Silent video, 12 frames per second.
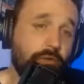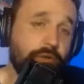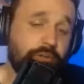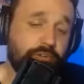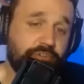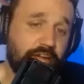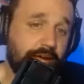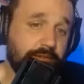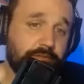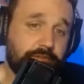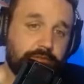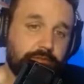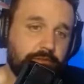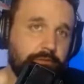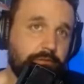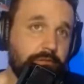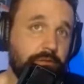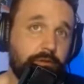understand
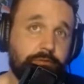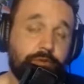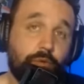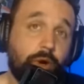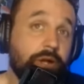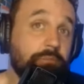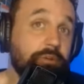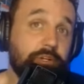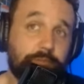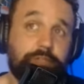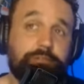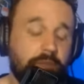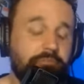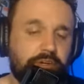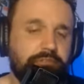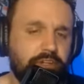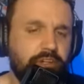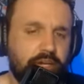if you want to put him in the top
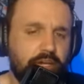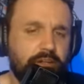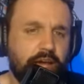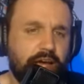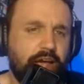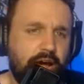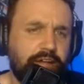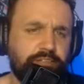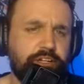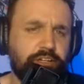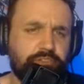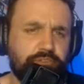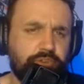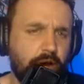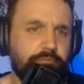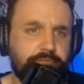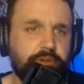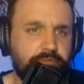15. I think he's a
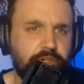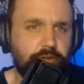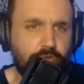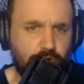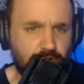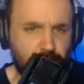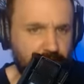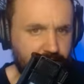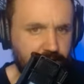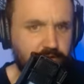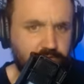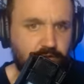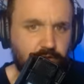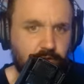top 15 quarterback easily.